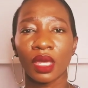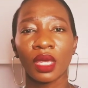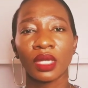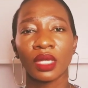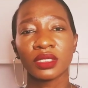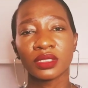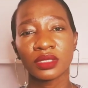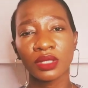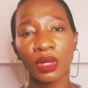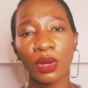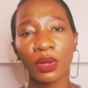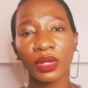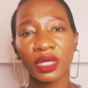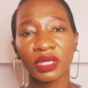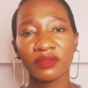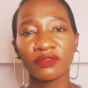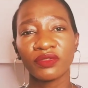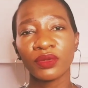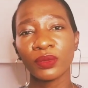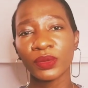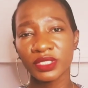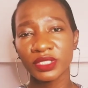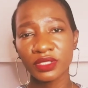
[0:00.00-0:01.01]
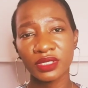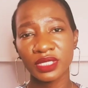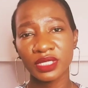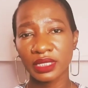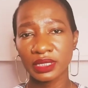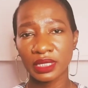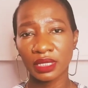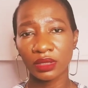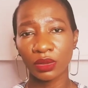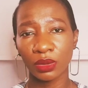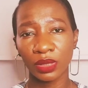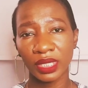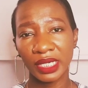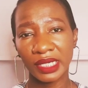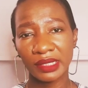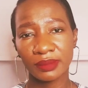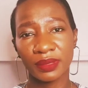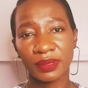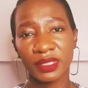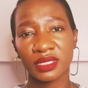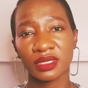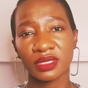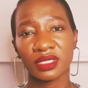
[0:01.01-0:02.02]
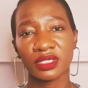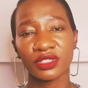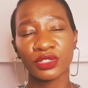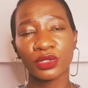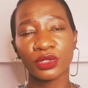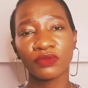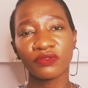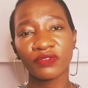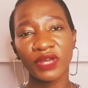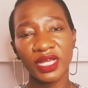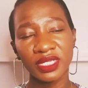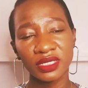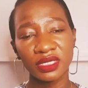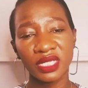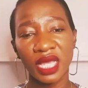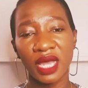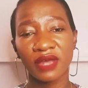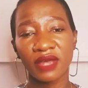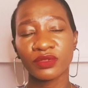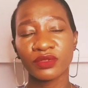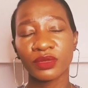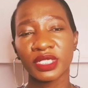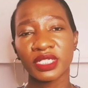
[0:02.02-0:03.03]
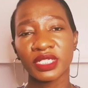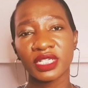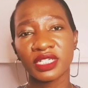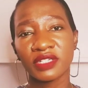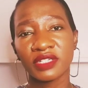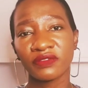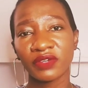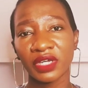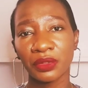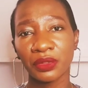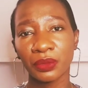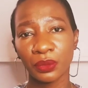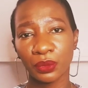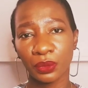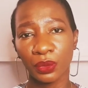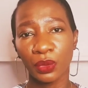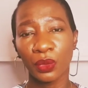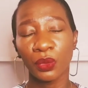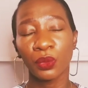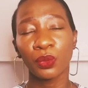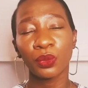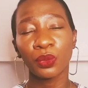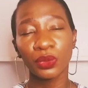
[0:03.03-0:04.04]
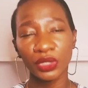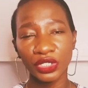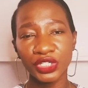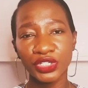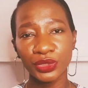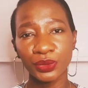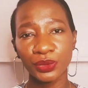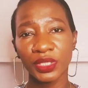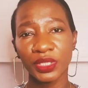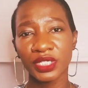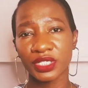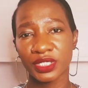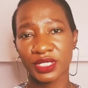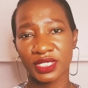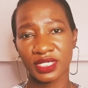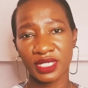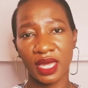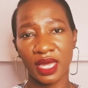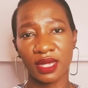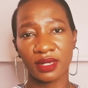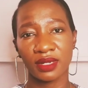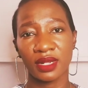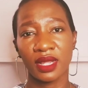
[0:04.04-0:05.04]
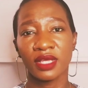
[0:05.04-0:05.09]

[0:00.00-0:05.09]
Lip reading: So if you want to start an online business, you first have to identify what you want to sell.